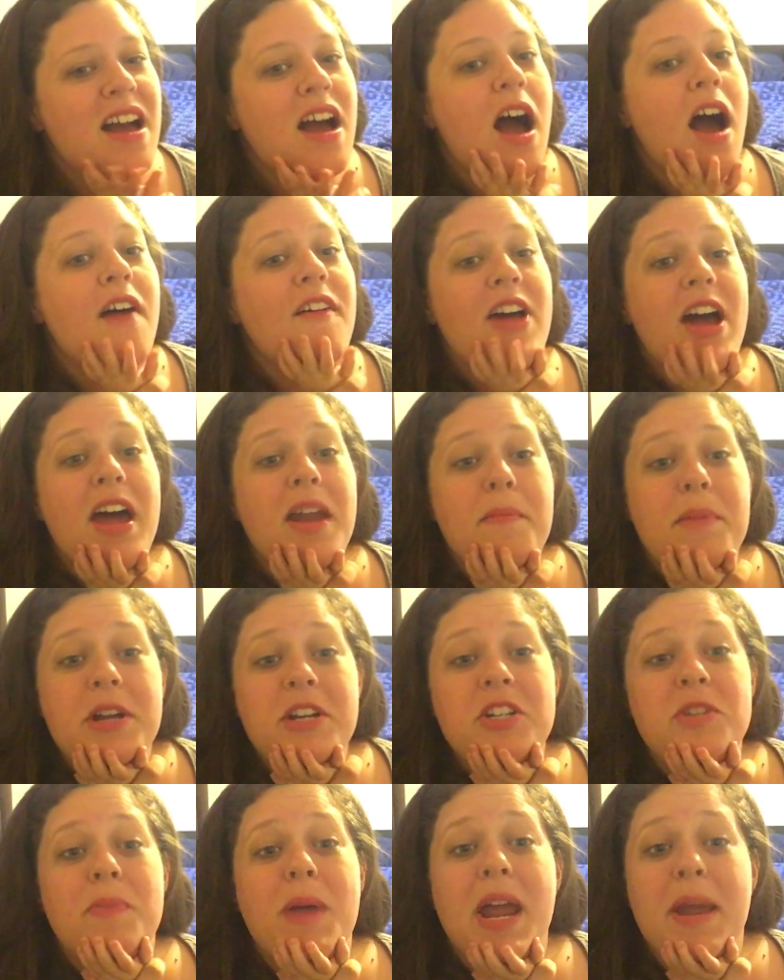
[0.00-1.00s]
I've had a
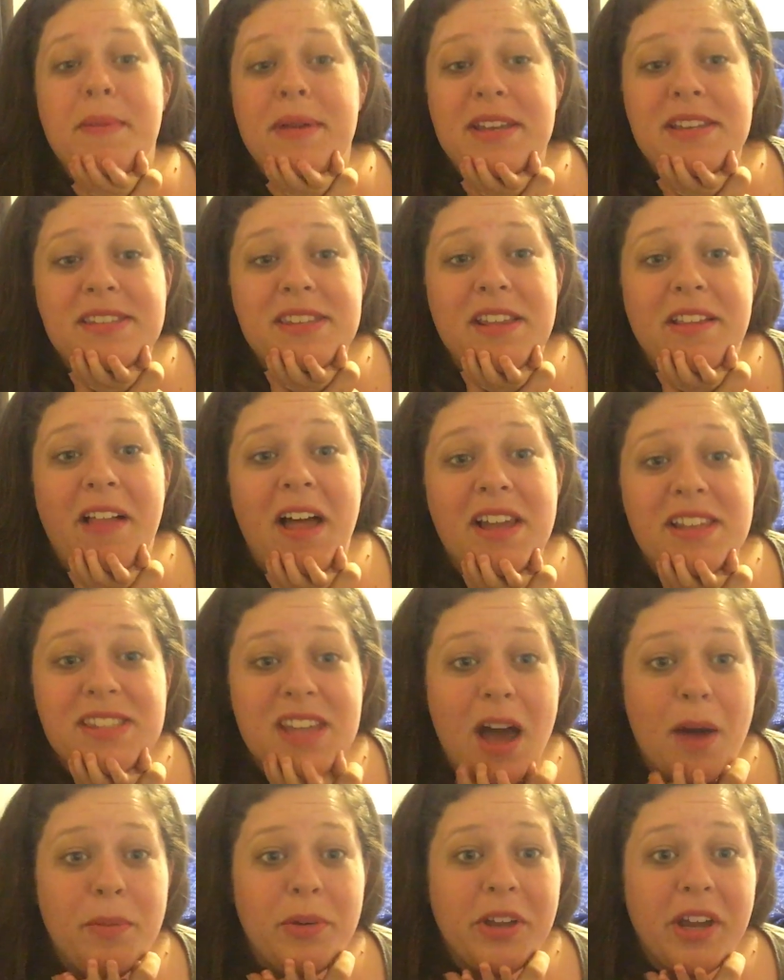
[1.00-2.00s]
bunch of babies in the last
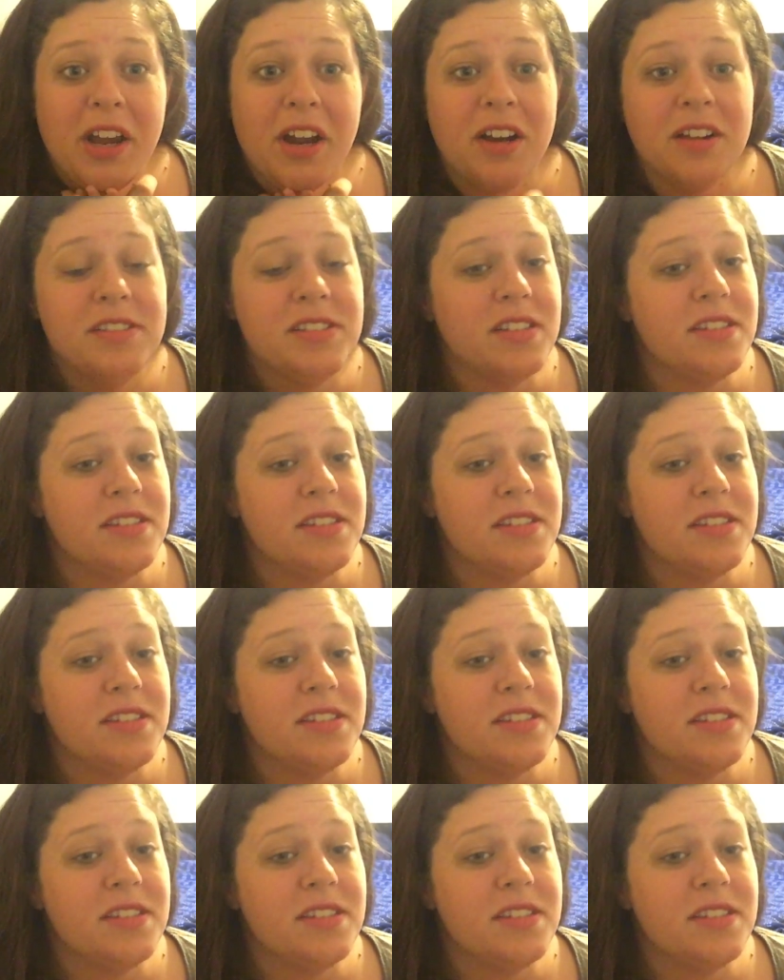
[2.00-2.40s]
couple years,